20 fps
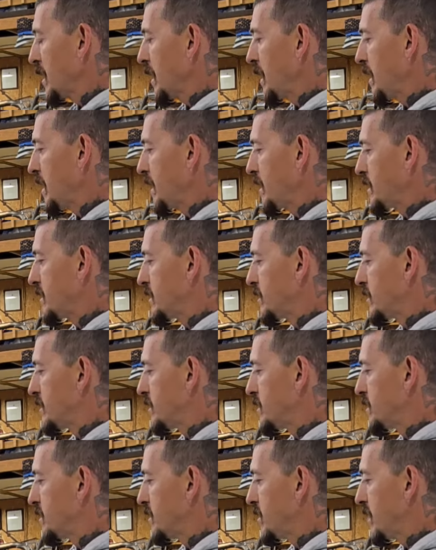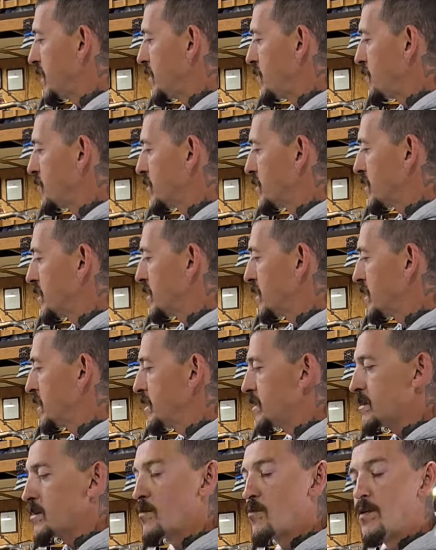And now we're gonna
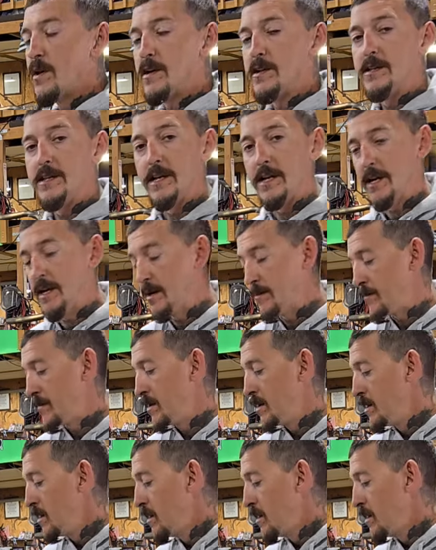get to welding it up.